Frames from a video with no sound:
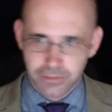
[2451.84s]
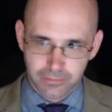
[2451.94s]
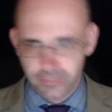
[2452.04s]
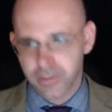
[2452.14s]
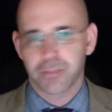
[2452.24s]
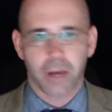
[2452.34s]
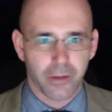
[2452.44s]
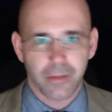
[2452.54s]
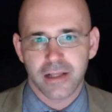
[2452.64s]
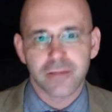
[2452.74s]
Spider
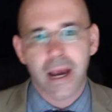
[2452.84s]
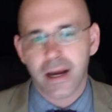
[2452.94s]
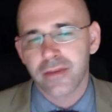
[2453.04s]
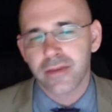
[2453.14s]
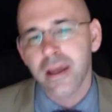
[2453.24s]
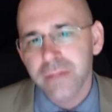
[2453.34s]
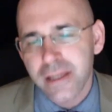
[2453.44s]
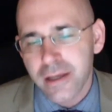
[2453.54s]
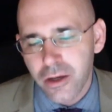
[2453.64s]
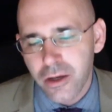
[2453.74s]
Man's back in the
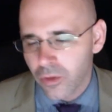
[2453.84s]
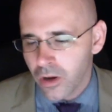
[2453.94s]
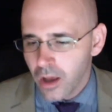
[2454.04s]
MCU.